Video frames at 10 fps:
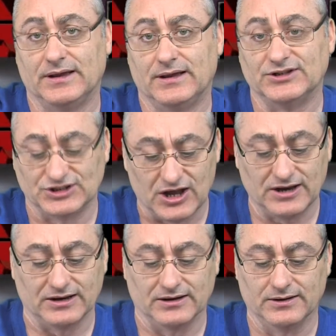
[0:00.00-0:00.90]

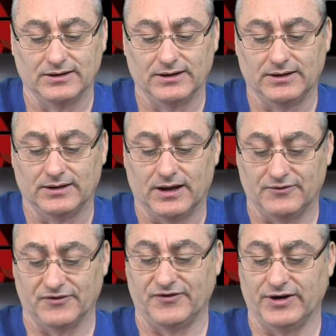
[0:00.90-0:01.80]
son of
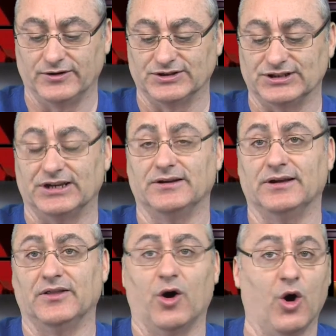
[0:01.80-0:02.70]
a Pharisee,
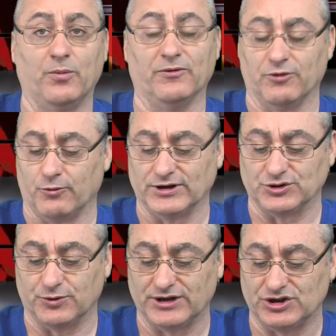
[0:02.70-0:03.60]
in the hope of the
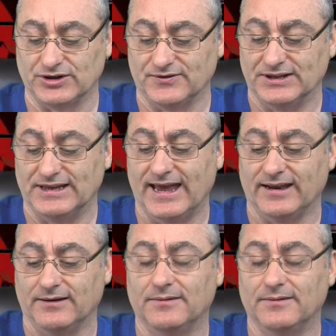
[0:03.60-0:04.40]
resurrection of the dead.